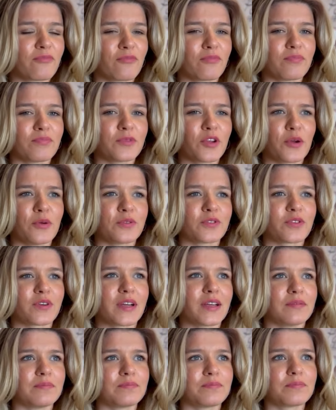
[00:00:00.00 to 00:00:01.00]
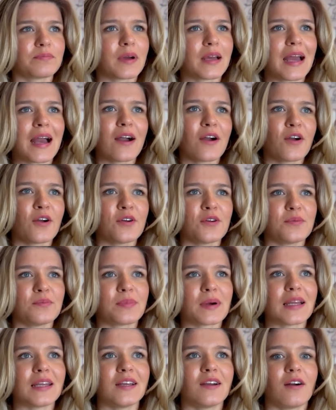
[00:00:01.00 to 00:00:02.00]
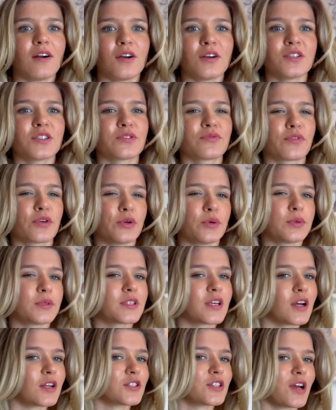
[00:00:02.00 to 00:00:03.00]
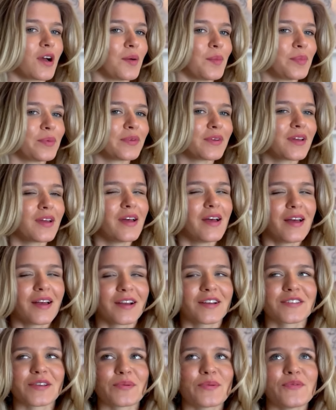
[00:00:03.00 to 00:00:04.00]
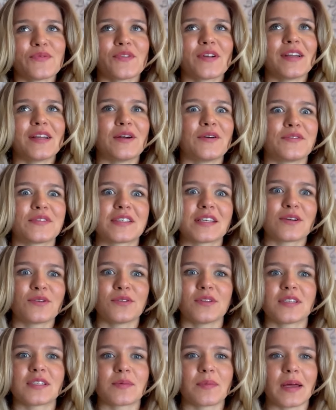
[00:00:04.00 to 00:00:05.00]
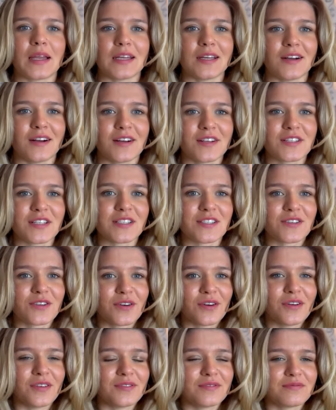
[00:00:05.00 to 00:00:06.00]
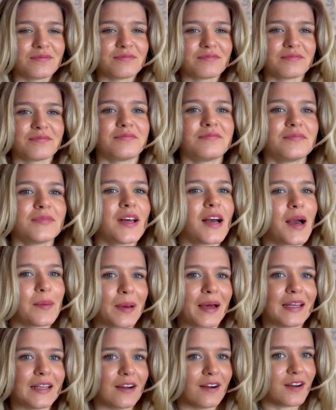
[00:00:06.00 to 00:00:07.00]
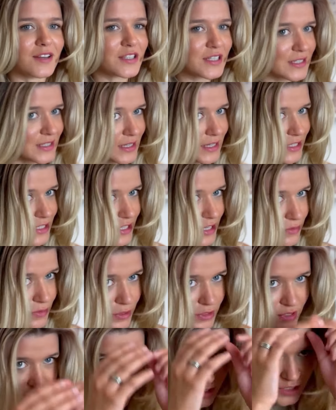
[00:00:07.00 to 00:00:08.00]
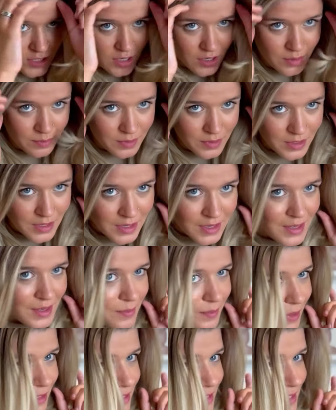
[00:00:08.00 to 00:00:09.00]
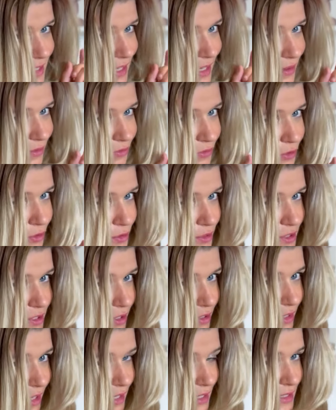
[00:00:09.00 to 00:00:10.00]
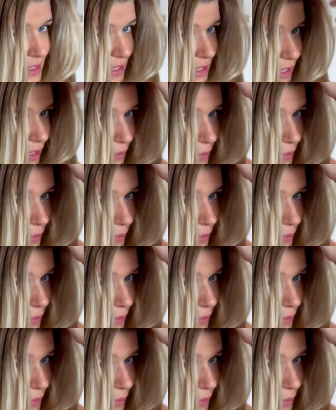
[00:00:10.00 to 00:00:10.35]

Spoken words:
No, sorry, my at-home balayage root touch-up. Because I wouldn't really obviously call this a balayage. It's not a balayage, it's literally a root touch-up. But I just think it falls so nicely. Like